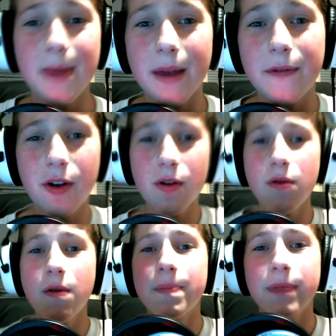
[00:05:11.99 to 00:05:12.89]
If
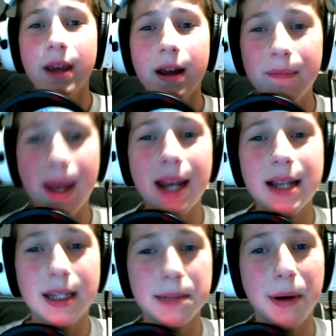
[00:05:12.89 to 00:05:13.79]
you made it
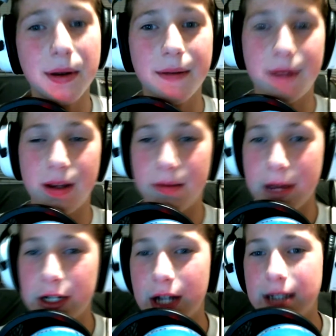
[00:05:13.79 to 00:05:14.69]
to this part of the video,
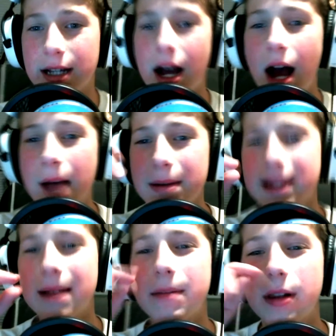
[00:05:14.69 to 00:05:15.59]
make sure you guys comment
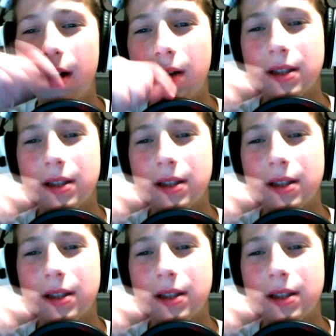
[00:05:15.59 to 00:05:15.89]
down below.